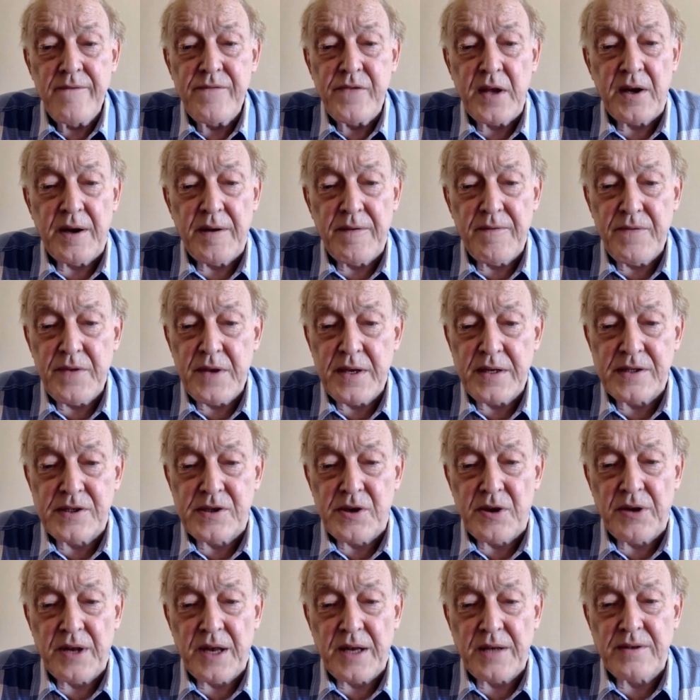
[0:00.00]

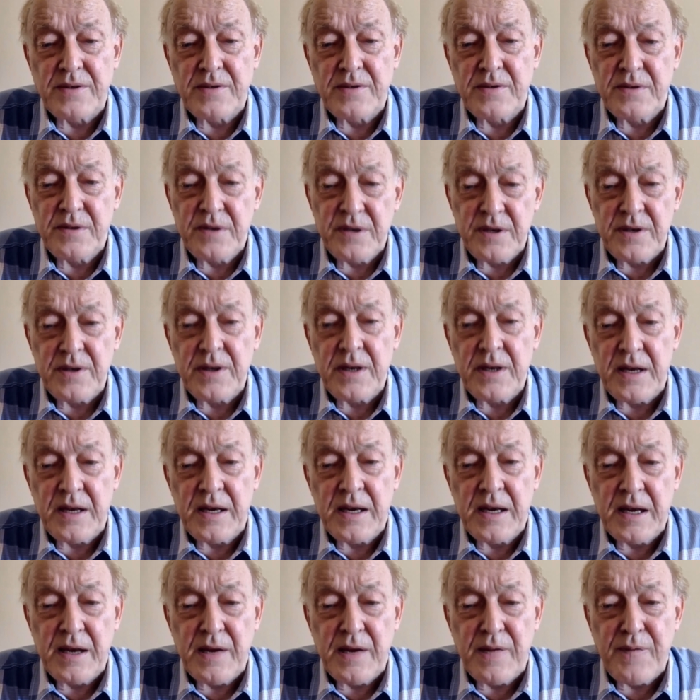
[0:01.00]
So that,
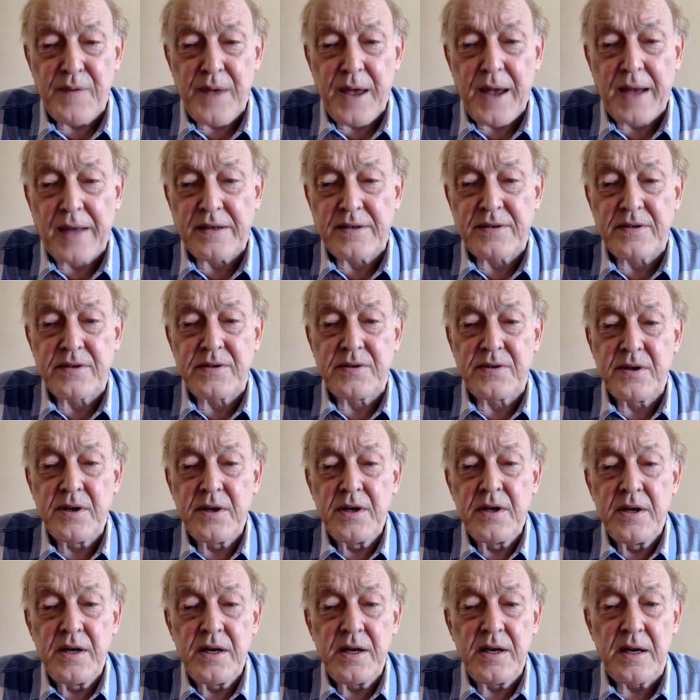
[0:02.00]
in effect,
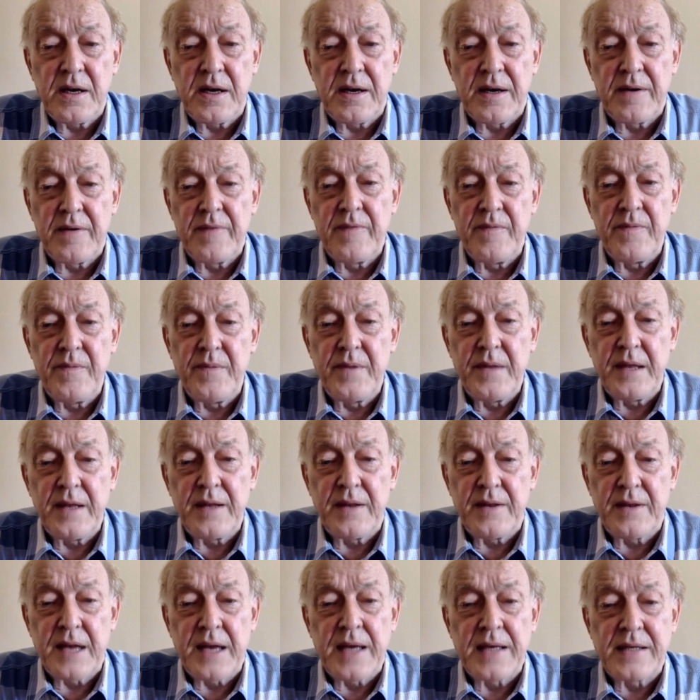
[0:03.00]

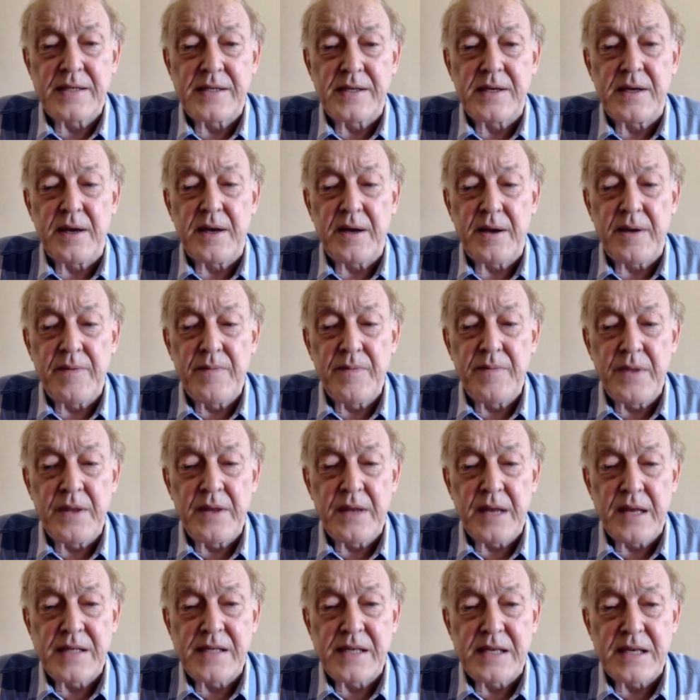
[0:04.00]
there's
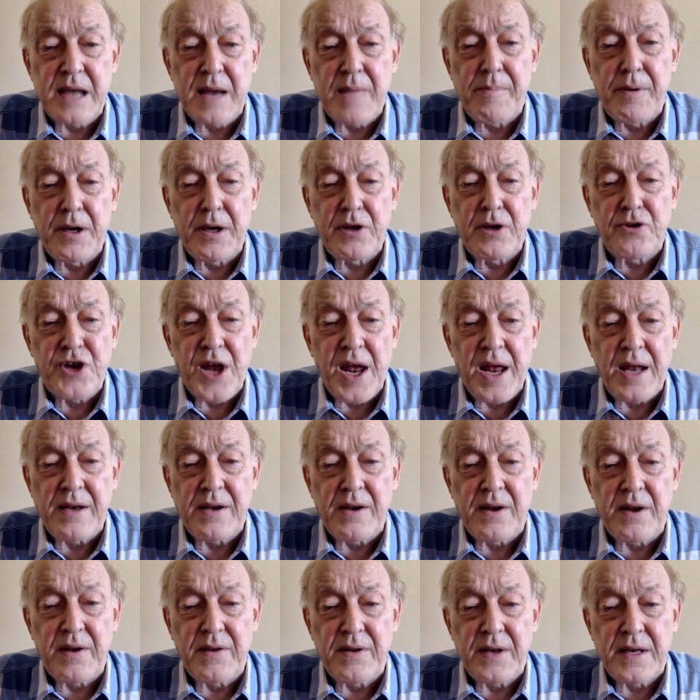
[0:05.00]
a double
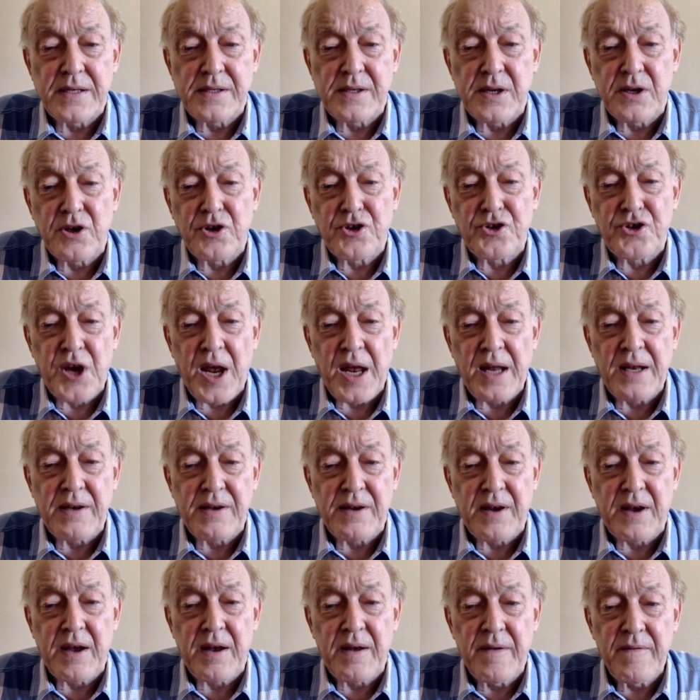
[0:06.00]
agenda. There's an
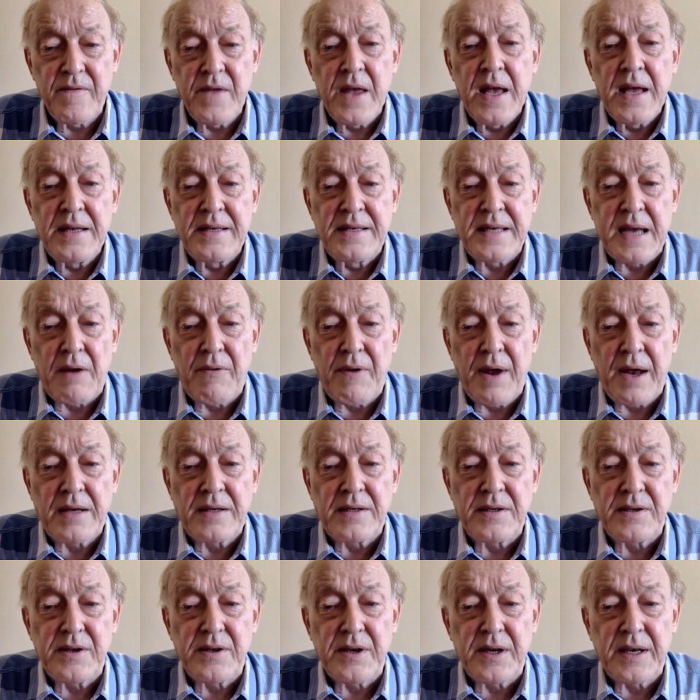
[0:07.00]
agenda
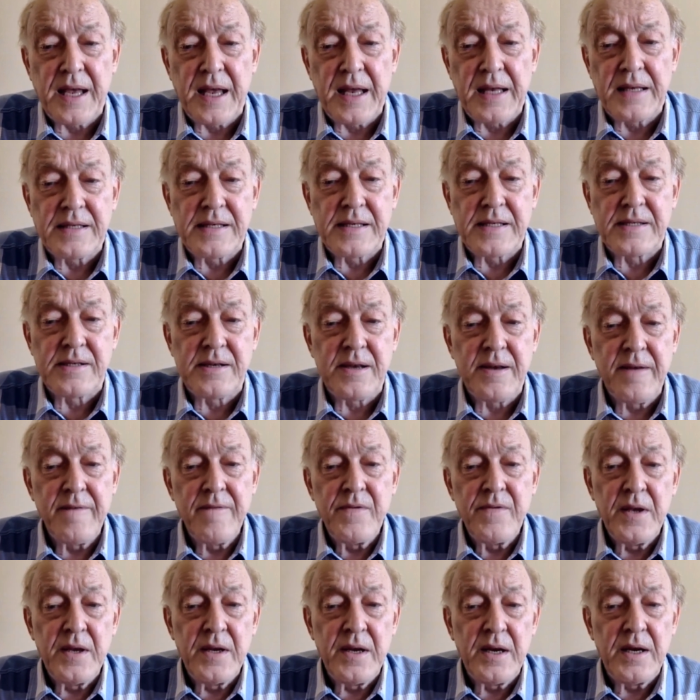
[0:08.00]
directed against
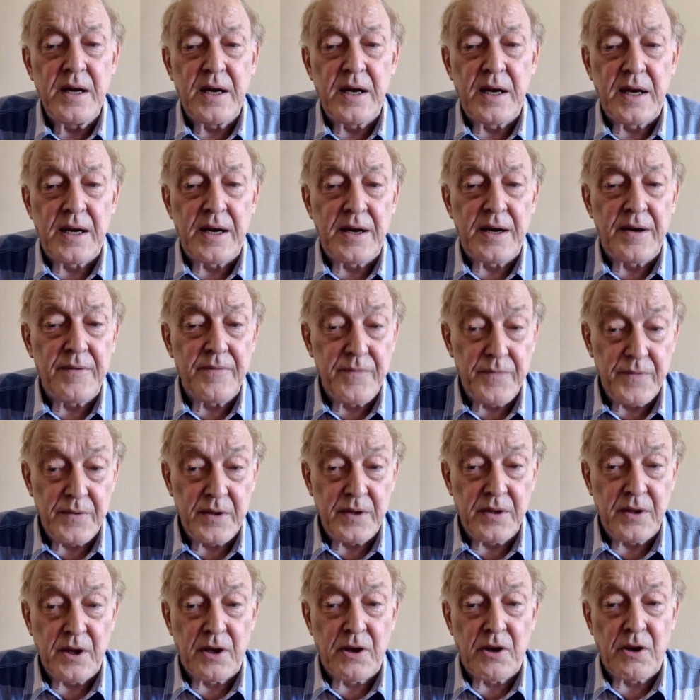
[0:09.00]

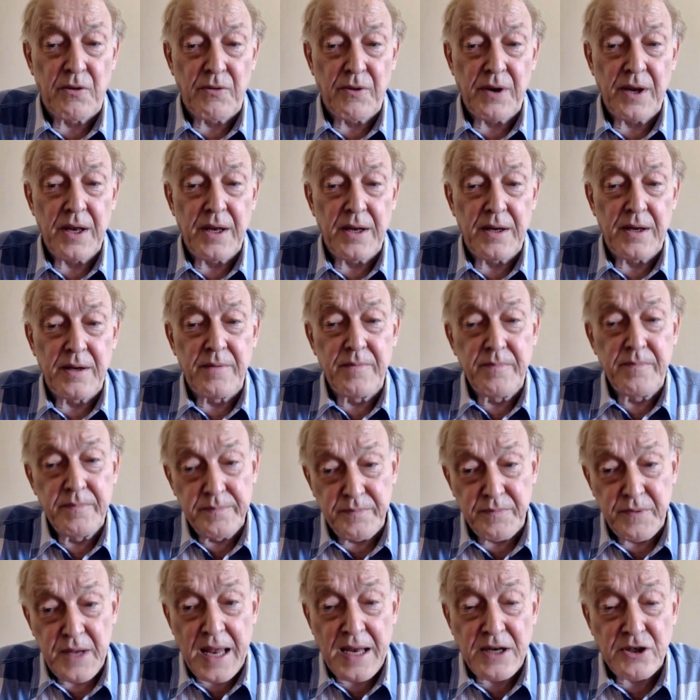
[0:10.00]
the Korean
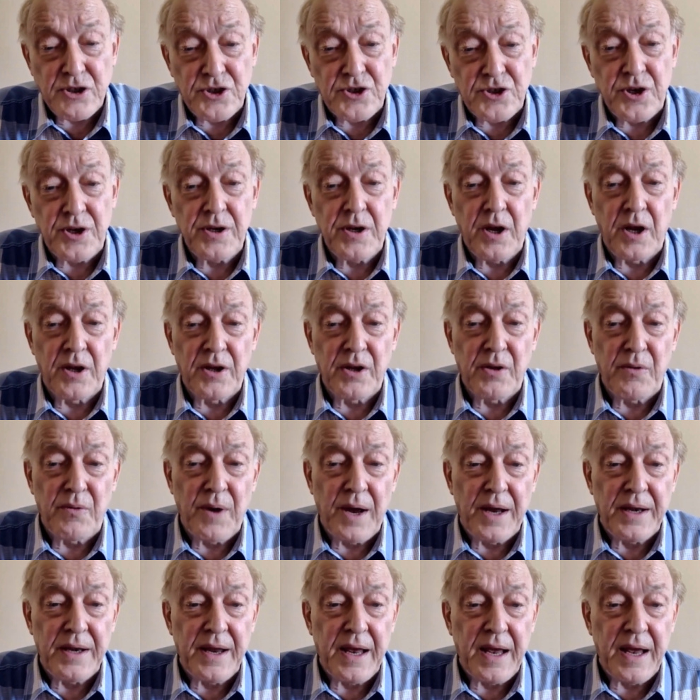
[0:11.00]
nation on the
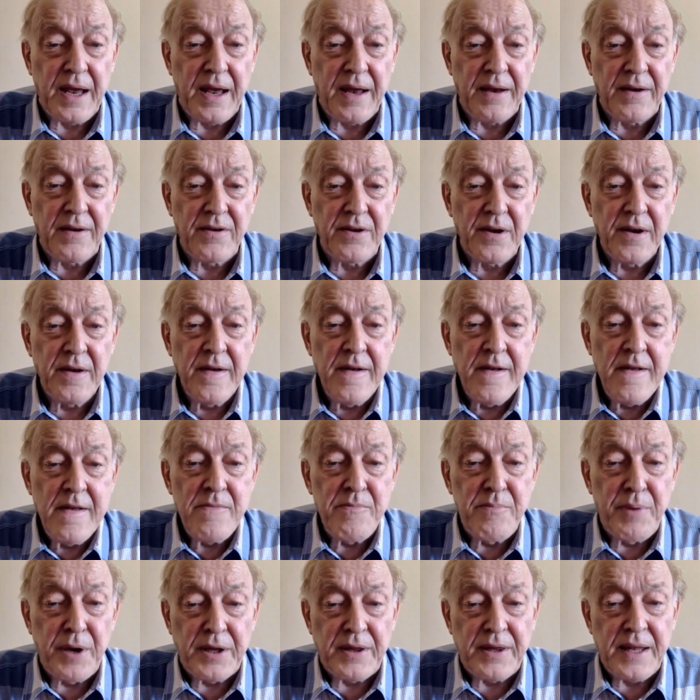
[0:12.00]
one hand,
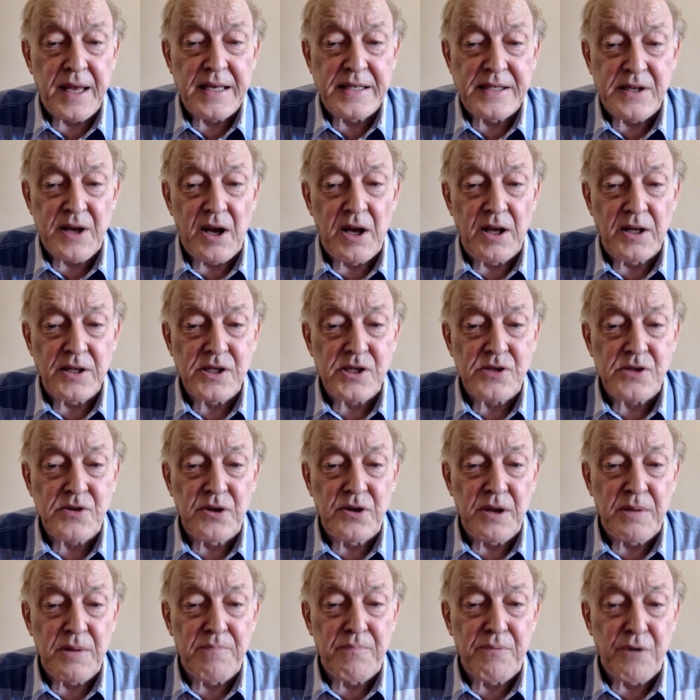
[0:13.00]
but there's also
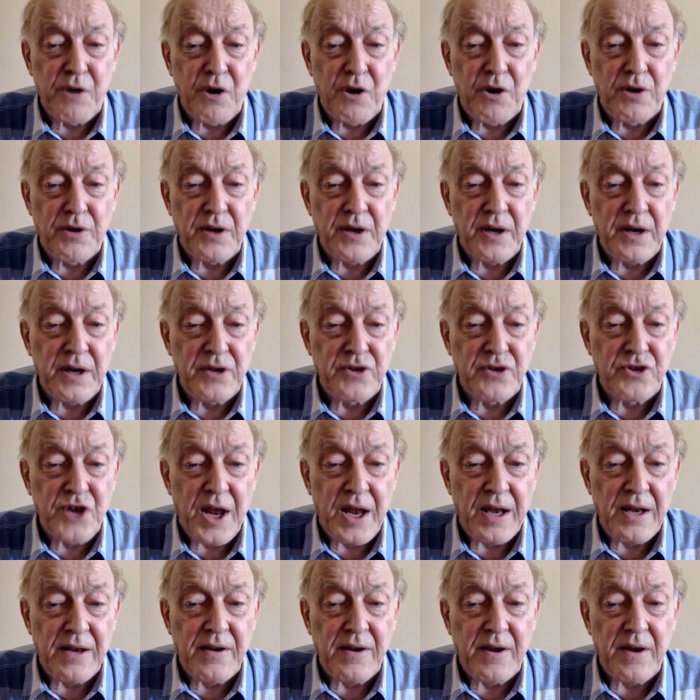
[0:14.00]
the broader
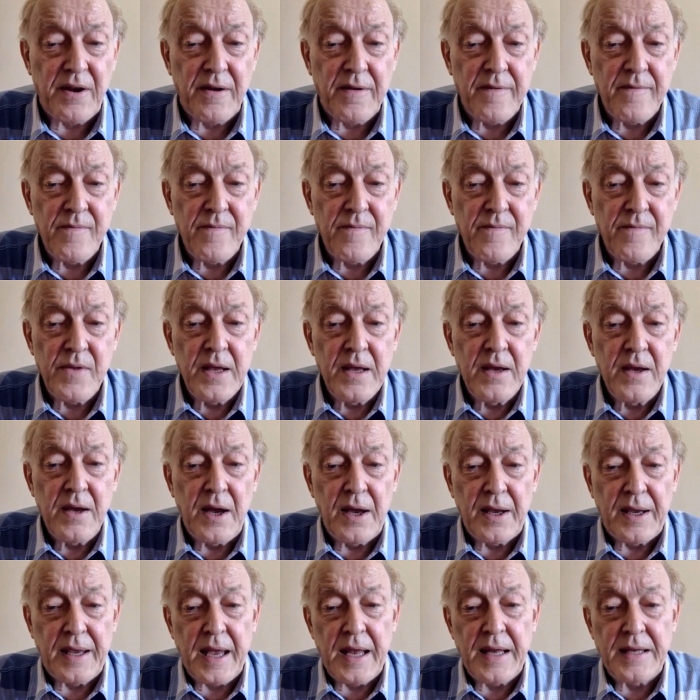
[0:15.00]
agenda
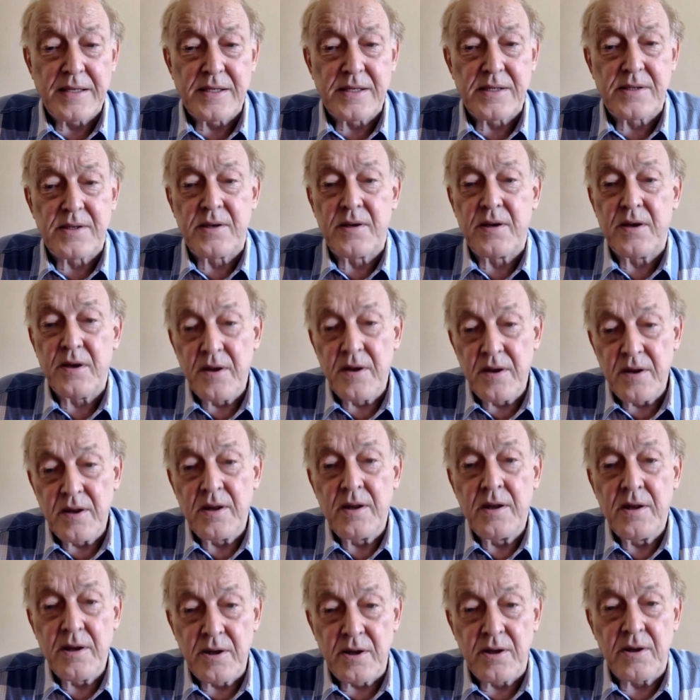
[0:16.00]
against
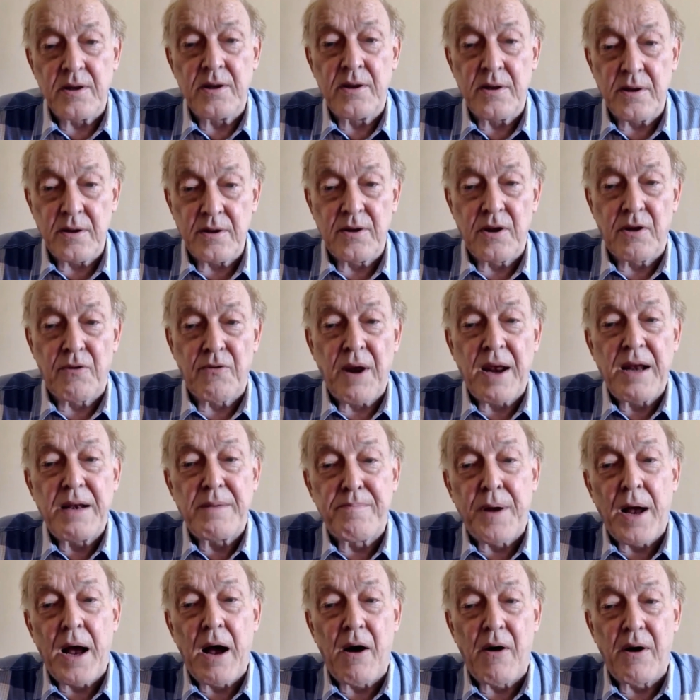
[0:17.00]
the
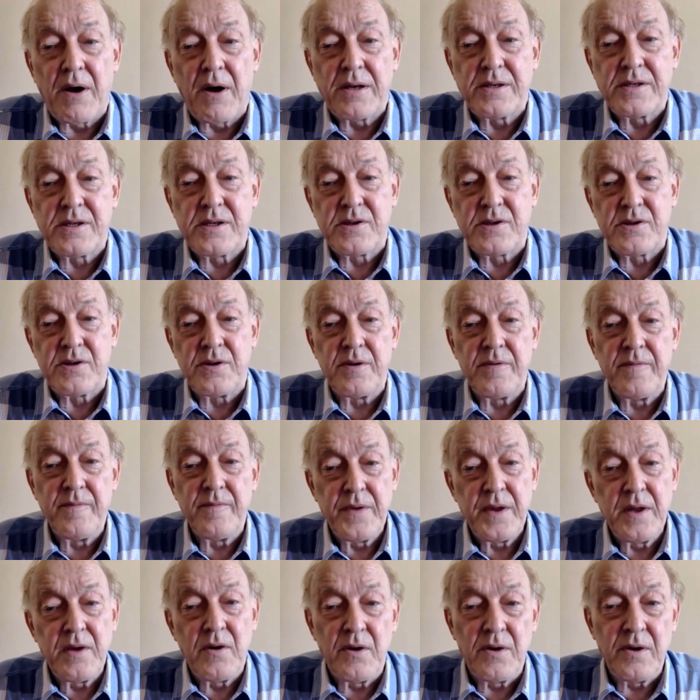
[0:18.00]
great powers
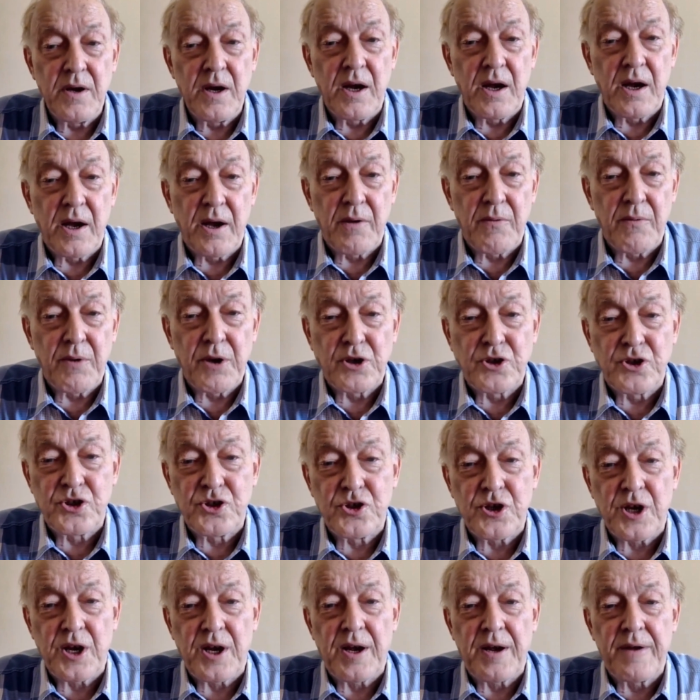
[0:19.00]

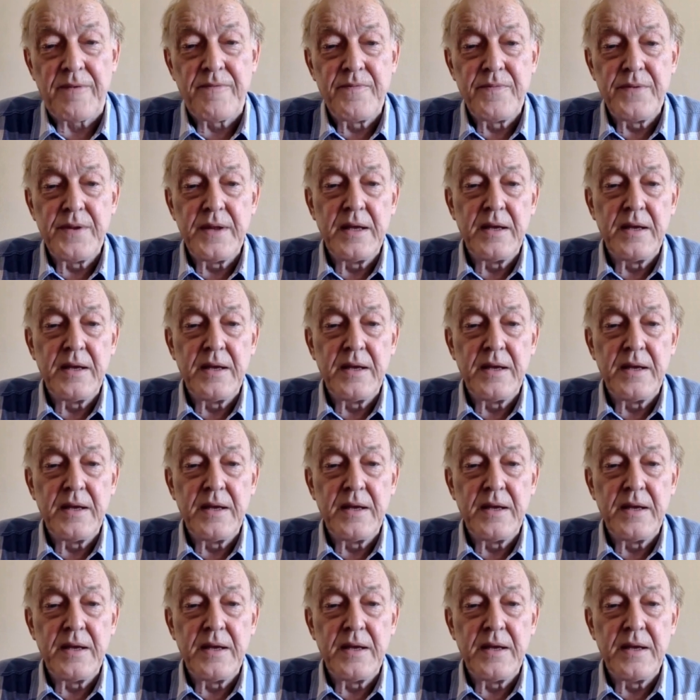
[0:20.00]
which are